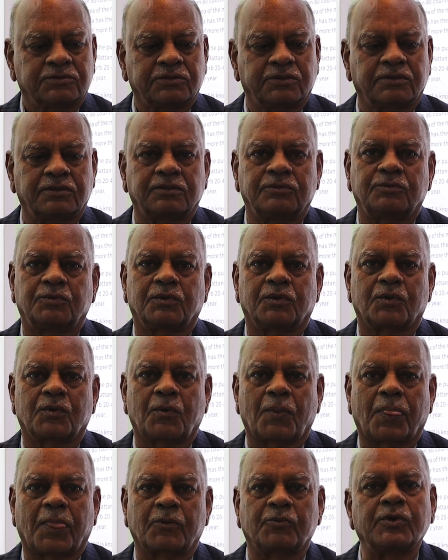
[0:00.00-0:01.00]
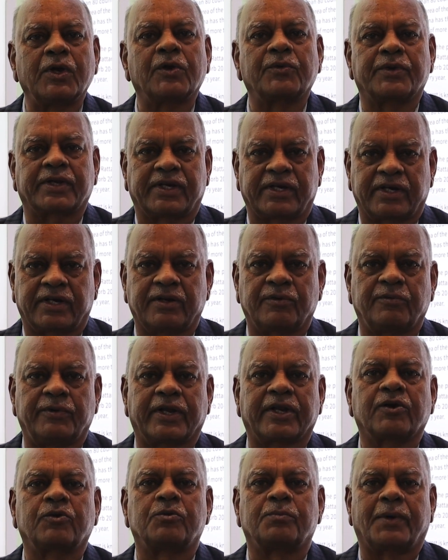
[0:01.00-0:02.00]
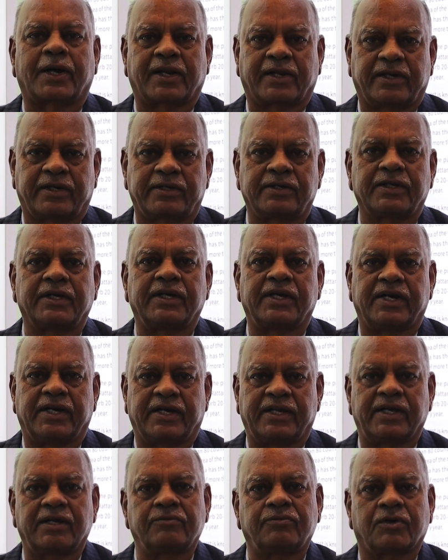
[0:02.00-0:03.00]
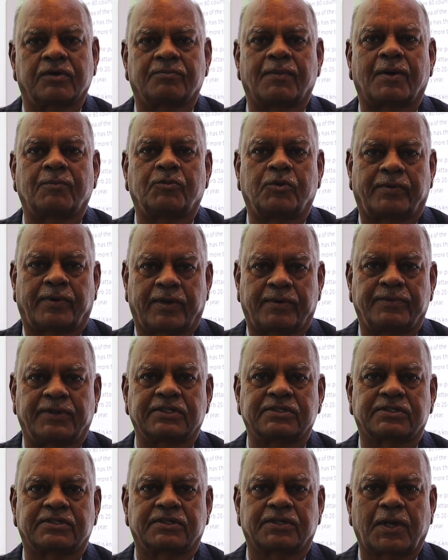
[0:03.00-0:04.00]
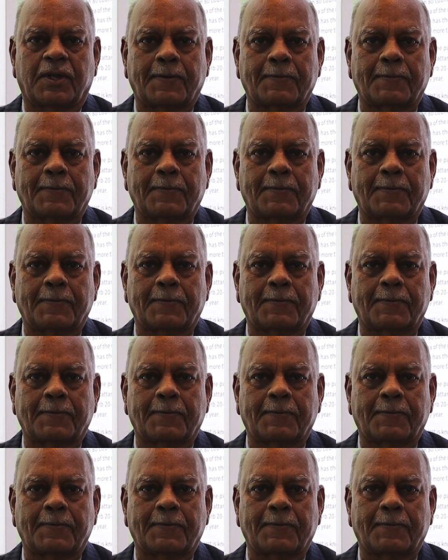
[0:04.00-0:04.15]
So we have created a very good market in India for bamboo fibers.